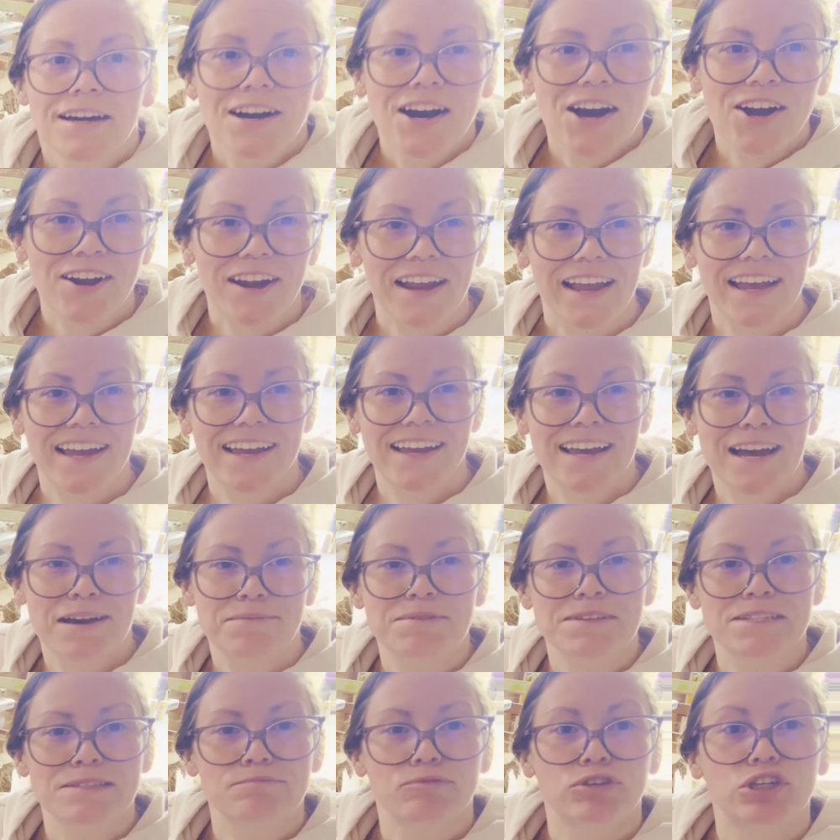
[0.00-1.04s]
All right, got
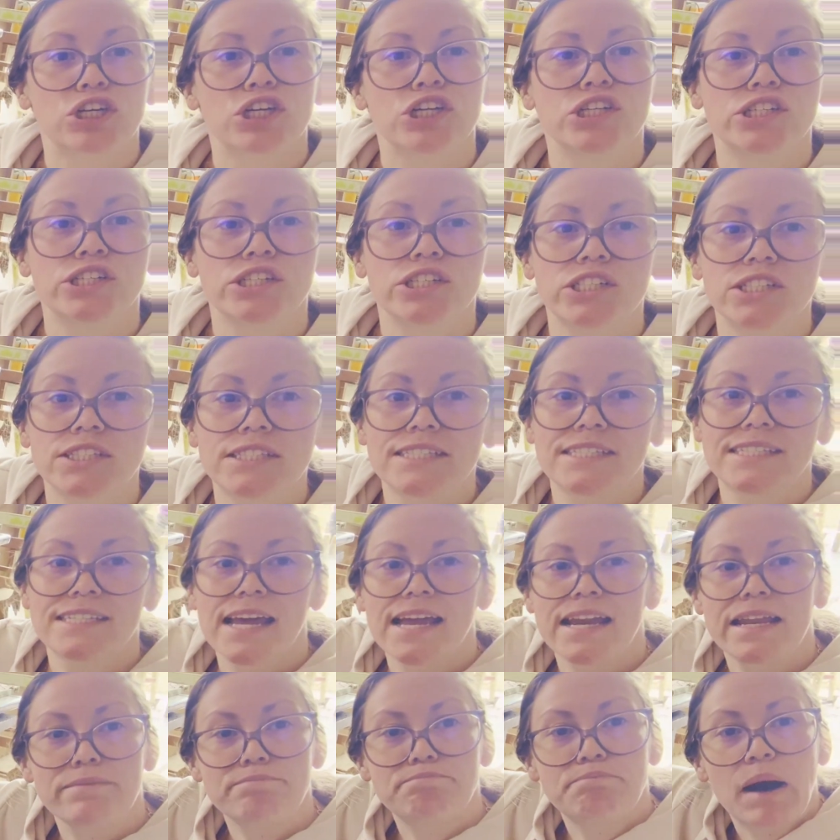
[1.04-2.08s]
me some good
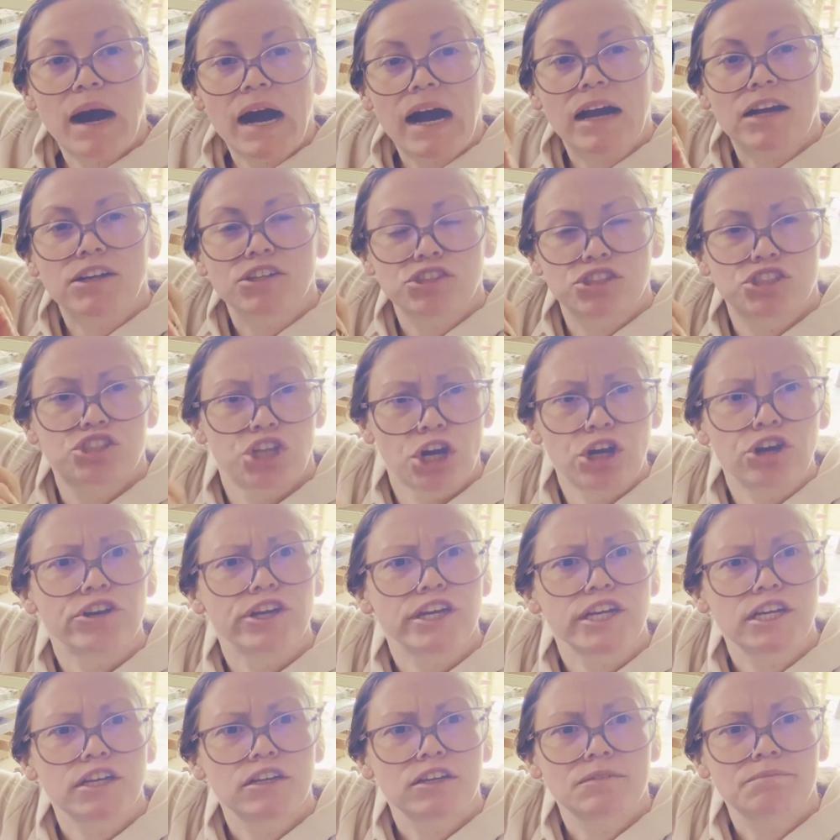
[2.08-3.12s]
sturdy
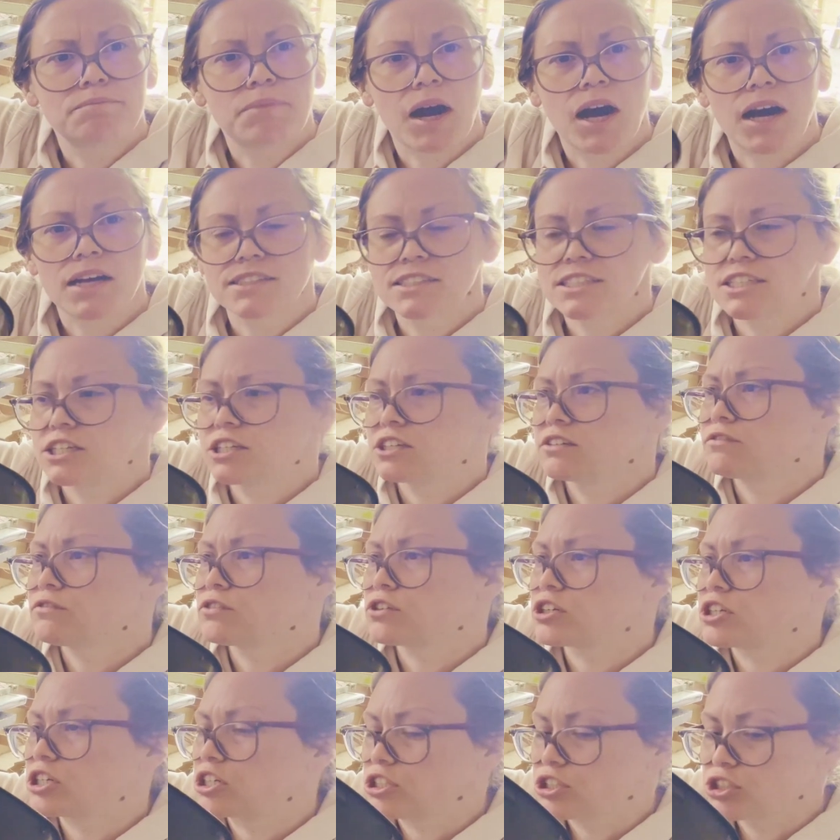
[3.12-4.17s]
pots here
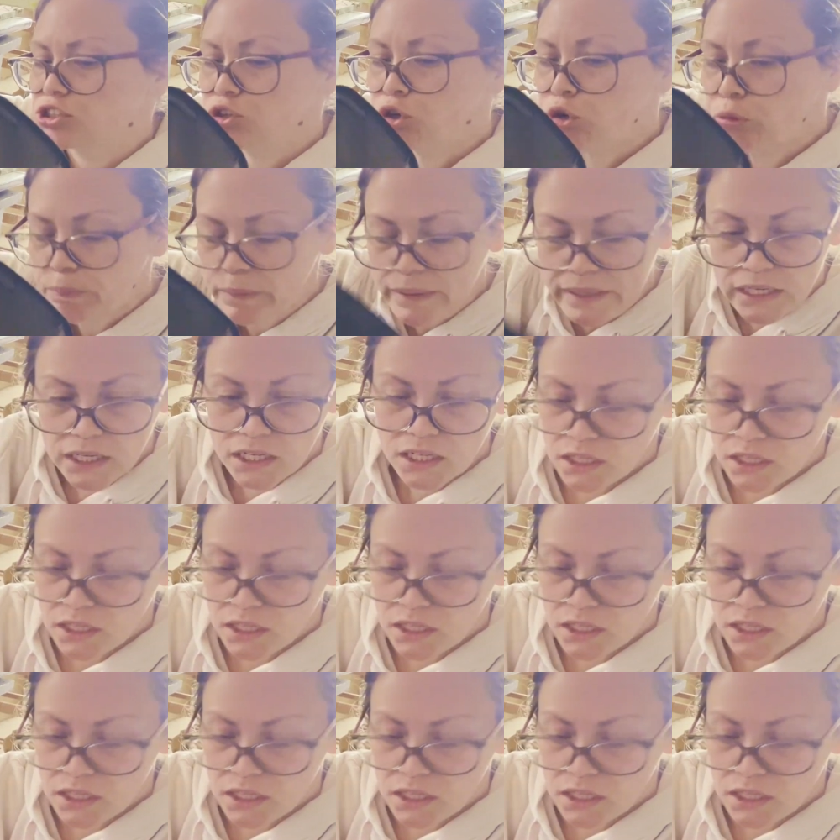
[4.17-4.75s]
for scooping.